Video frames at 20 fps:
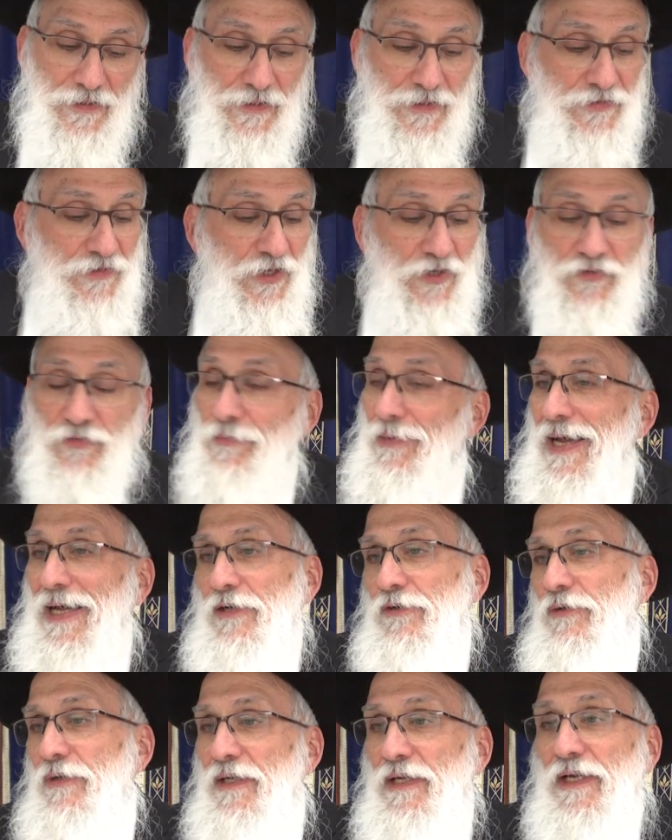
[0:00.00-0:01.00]
It doesn't
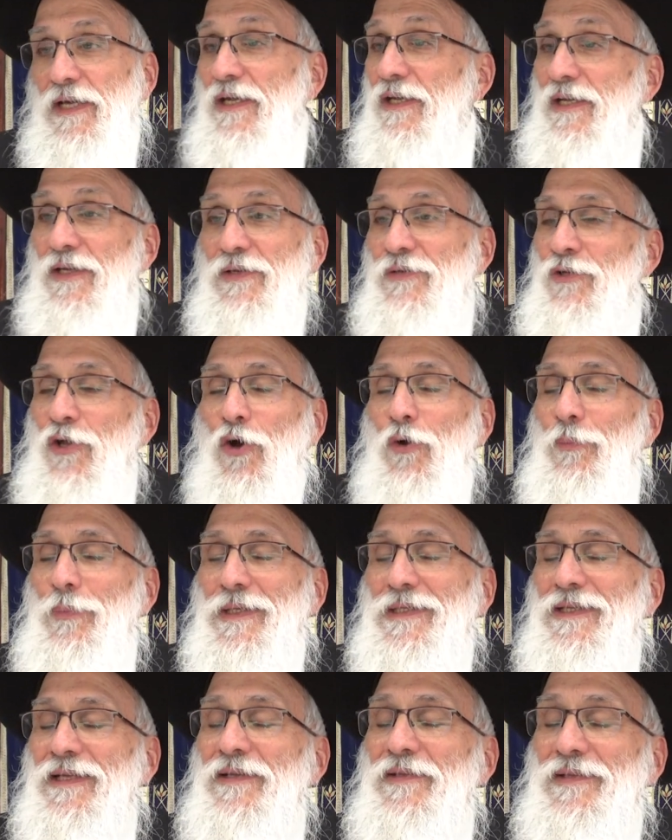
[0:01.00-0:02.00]
matter. No,
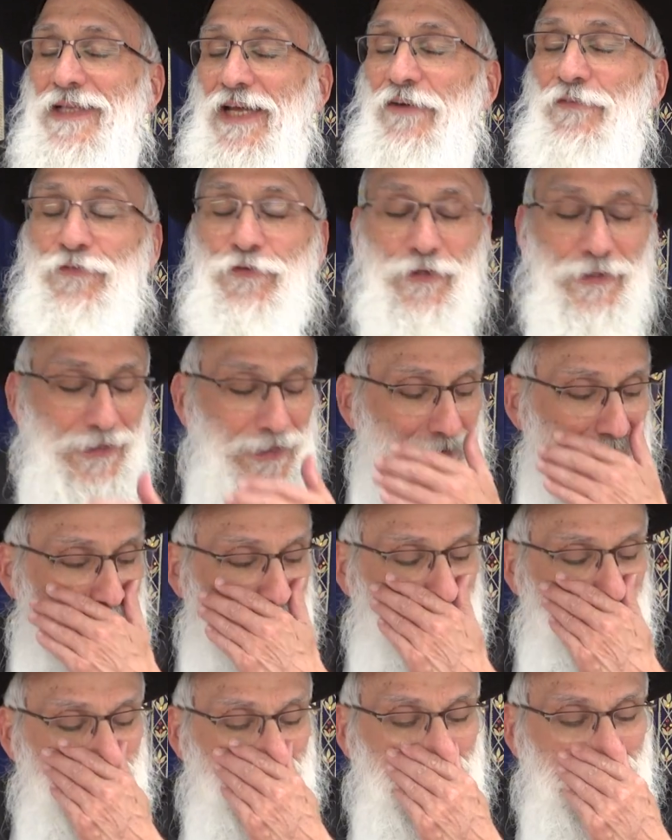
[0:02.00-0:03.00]
but the, therefore that
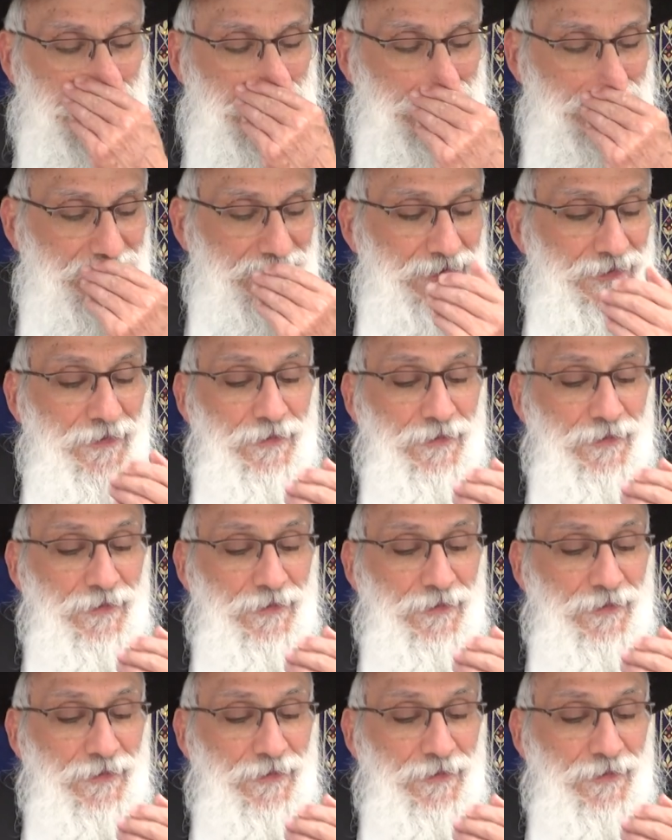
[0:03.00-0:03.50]
then is.